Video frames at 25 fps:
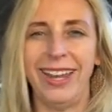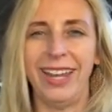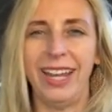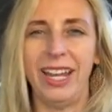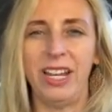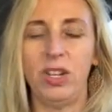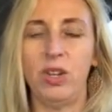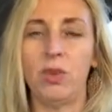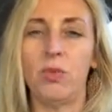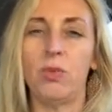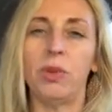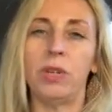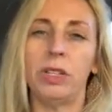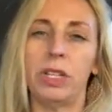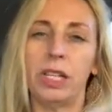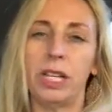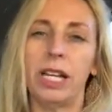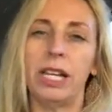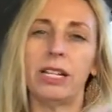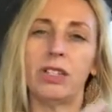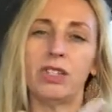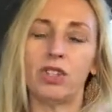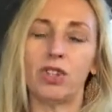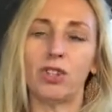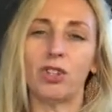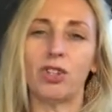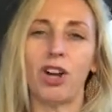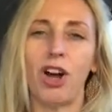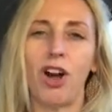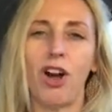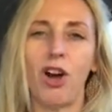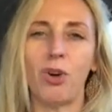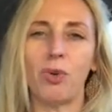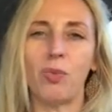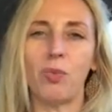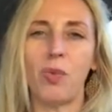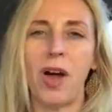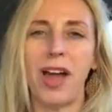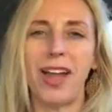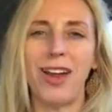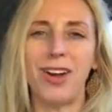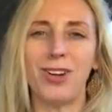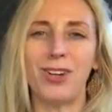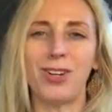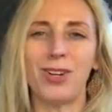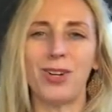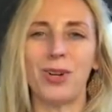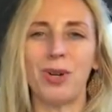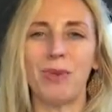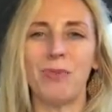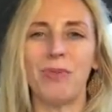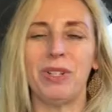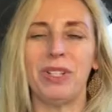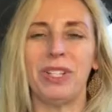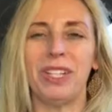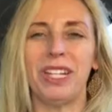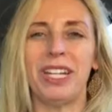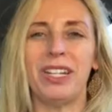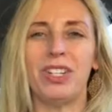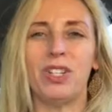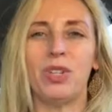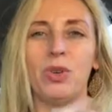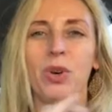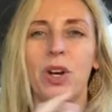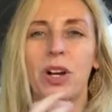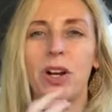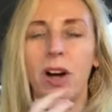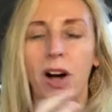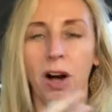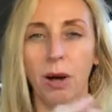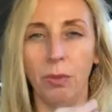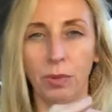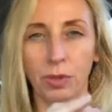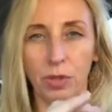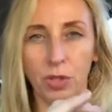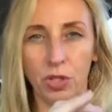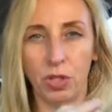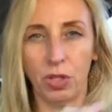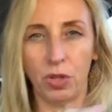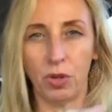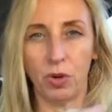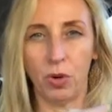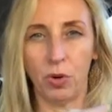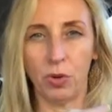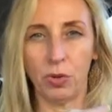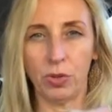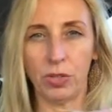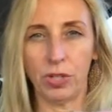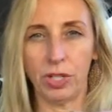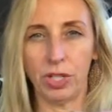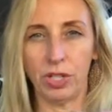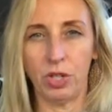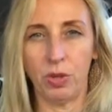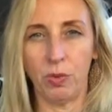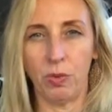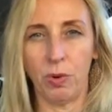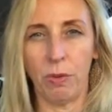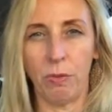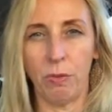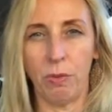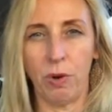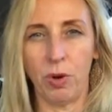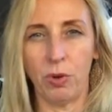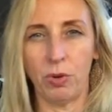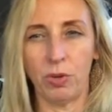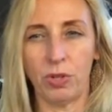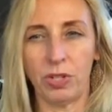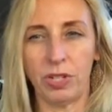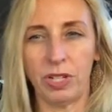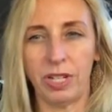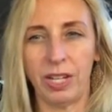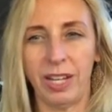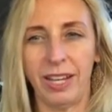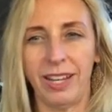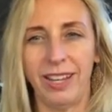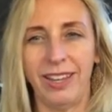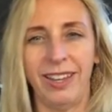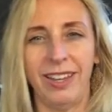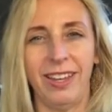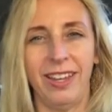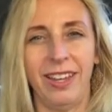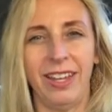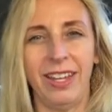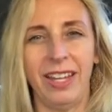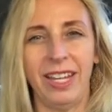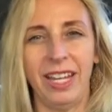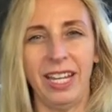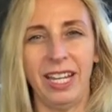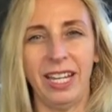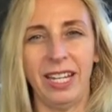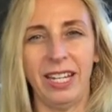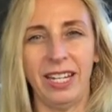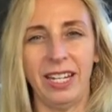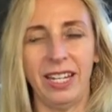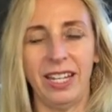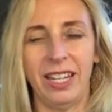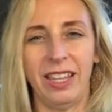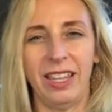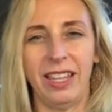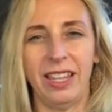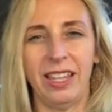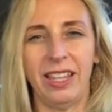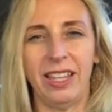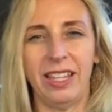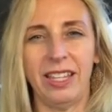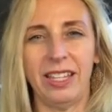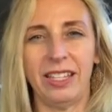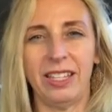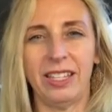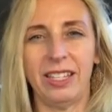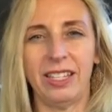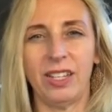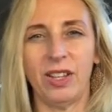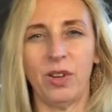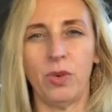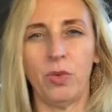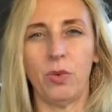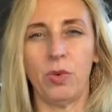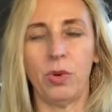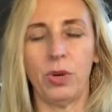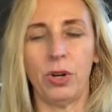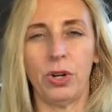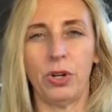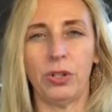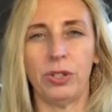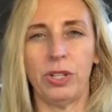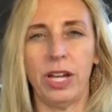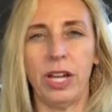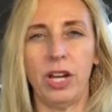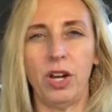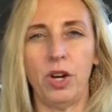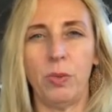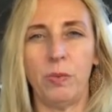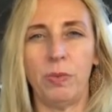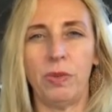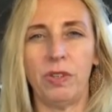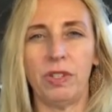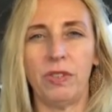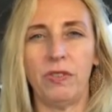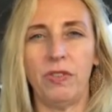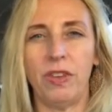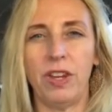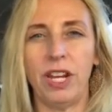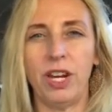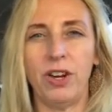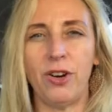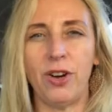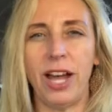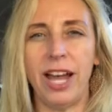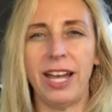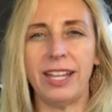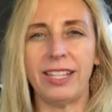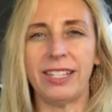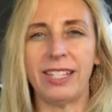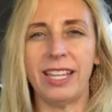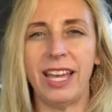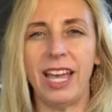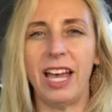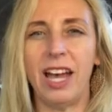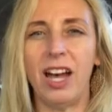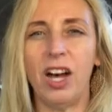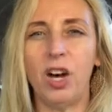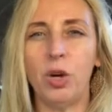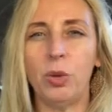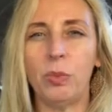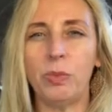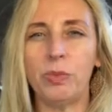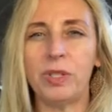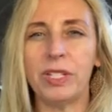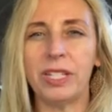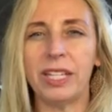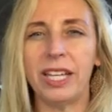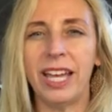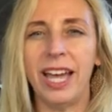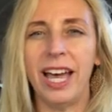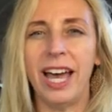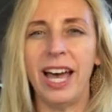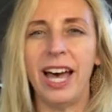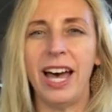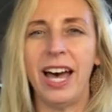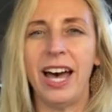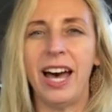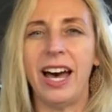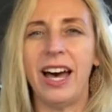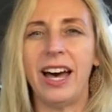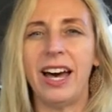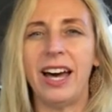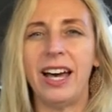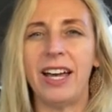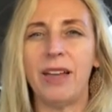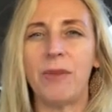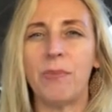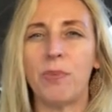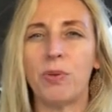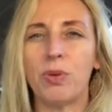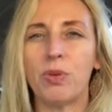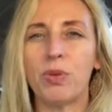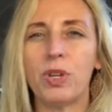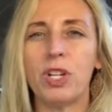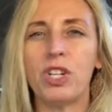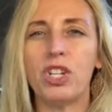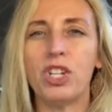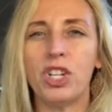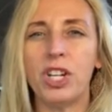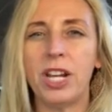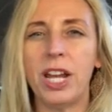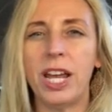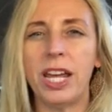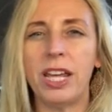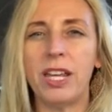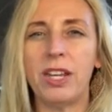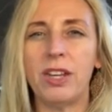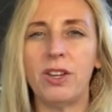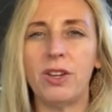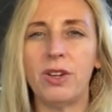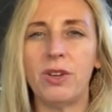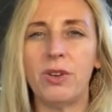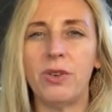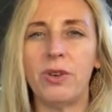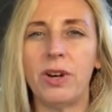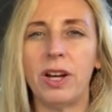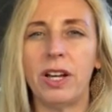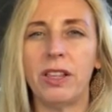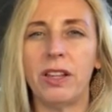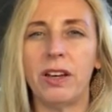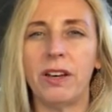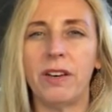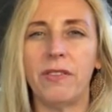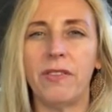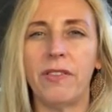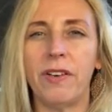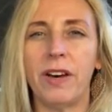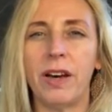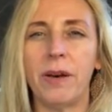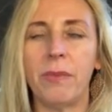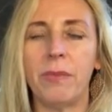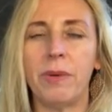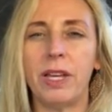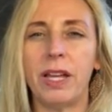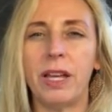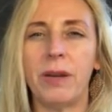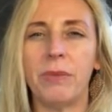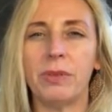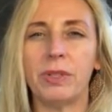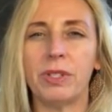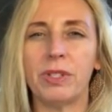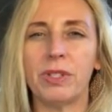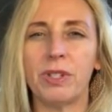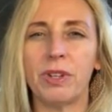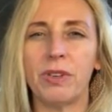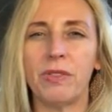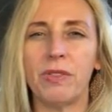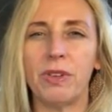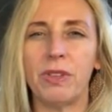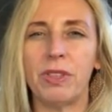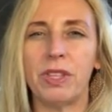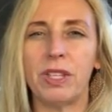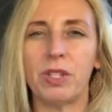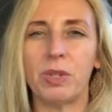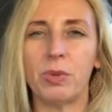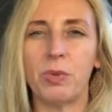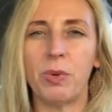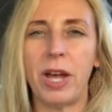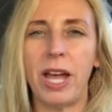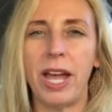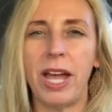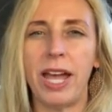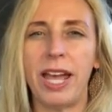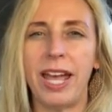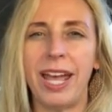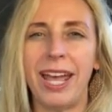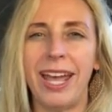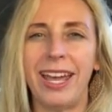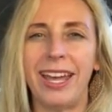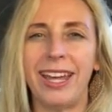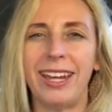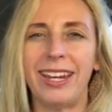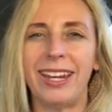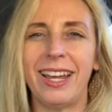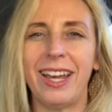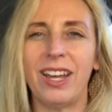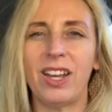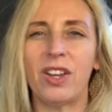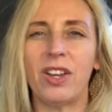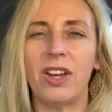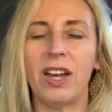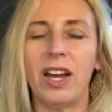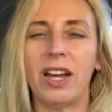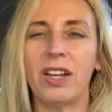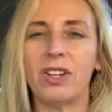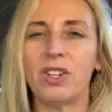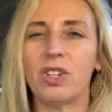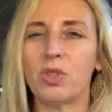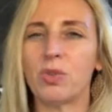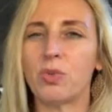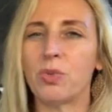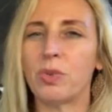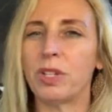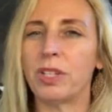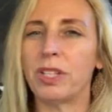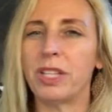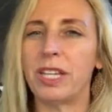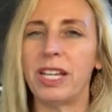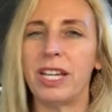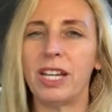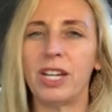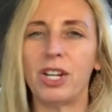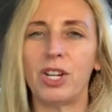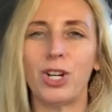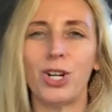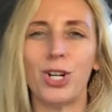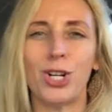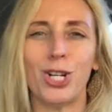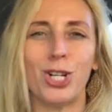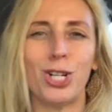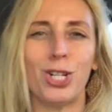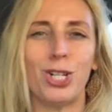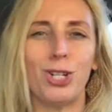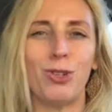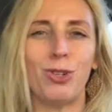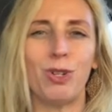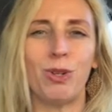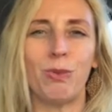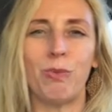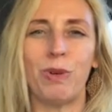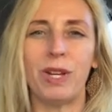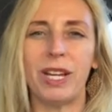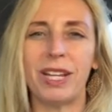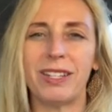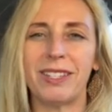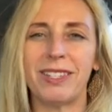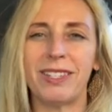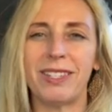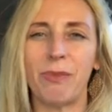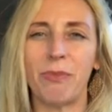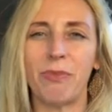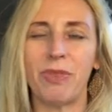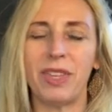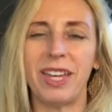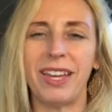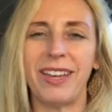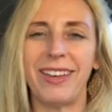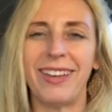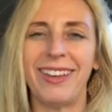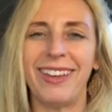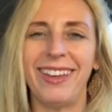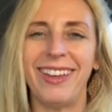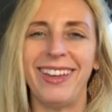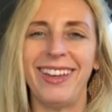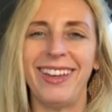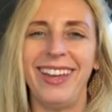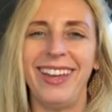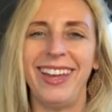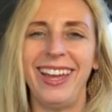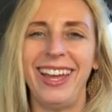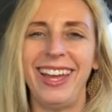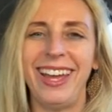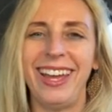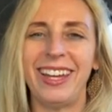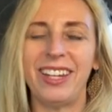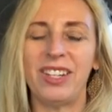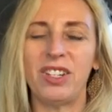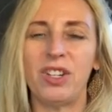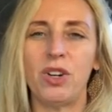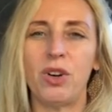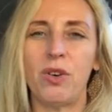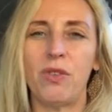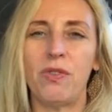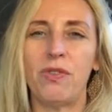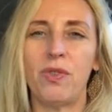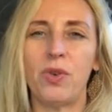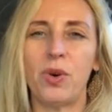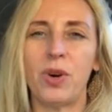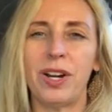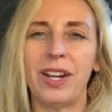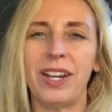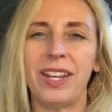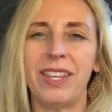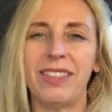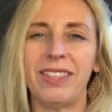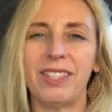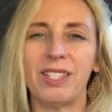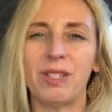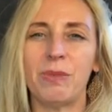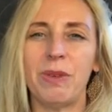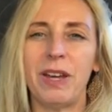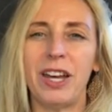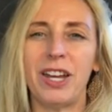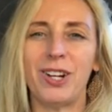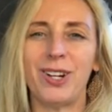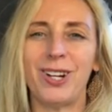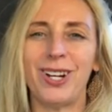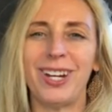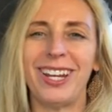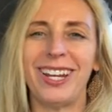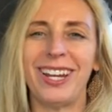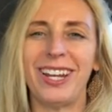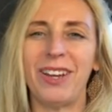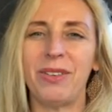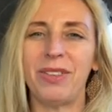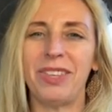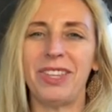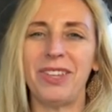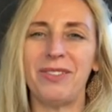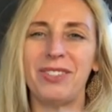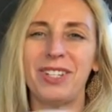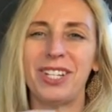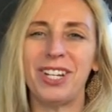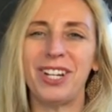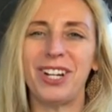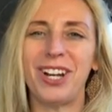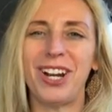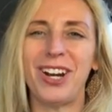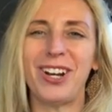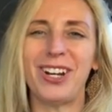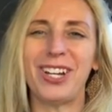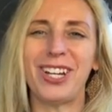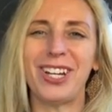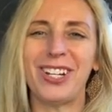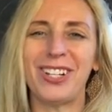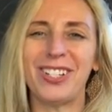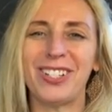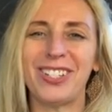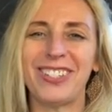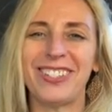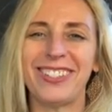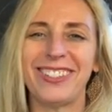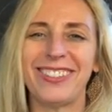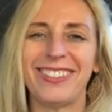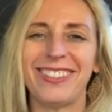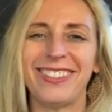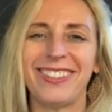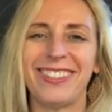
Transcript: And you really can start to hardwire your ability to accomplish the goals that you want most in this world. I hope this video has helped. I appreciate you. I love being able to serve you in this way, and I just really encourage you to pick something and go for it in this manner, and I would love to hear how it goes.